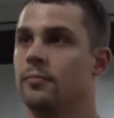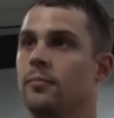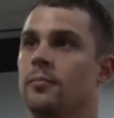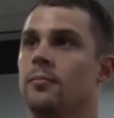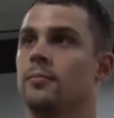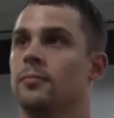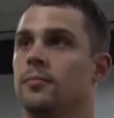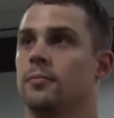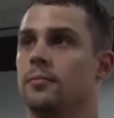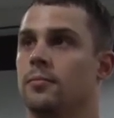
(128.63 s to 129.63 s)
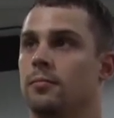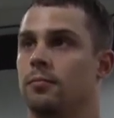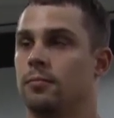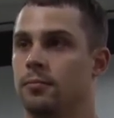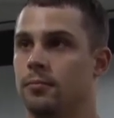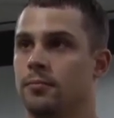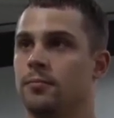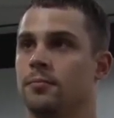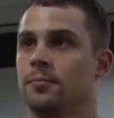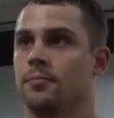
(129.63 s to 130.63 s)

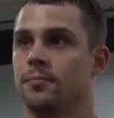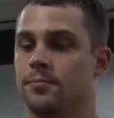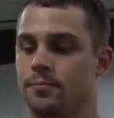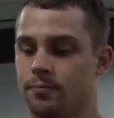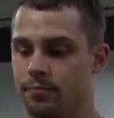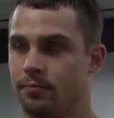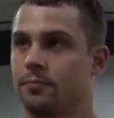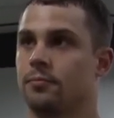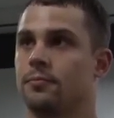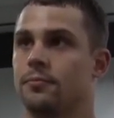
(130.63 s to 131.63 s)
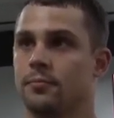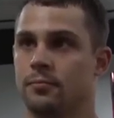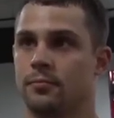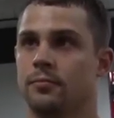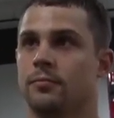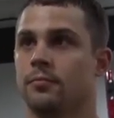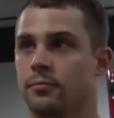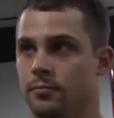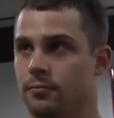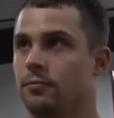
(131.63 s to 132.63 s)

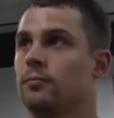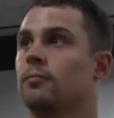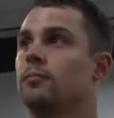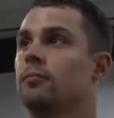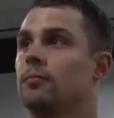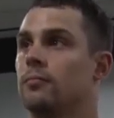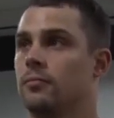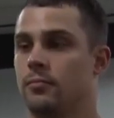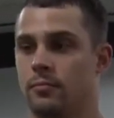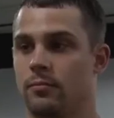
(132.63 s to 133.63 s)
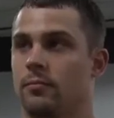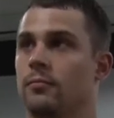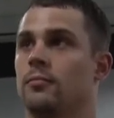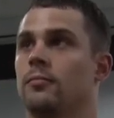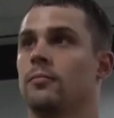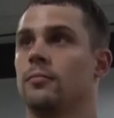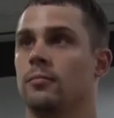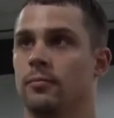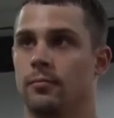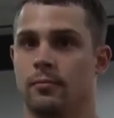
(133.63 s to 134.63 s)

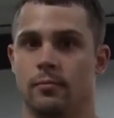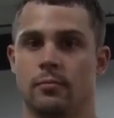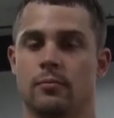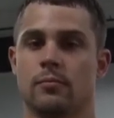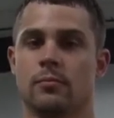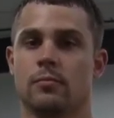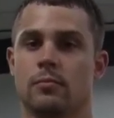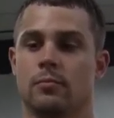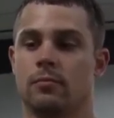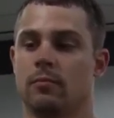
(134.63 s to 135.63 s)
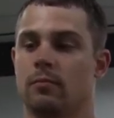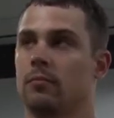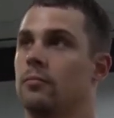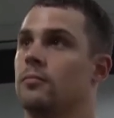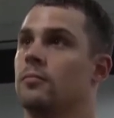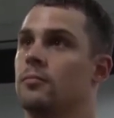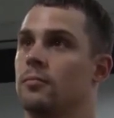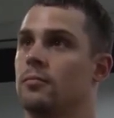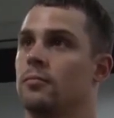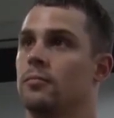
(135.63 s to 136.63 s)

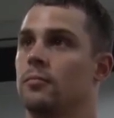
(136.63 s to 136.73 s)
This person isn't speaking.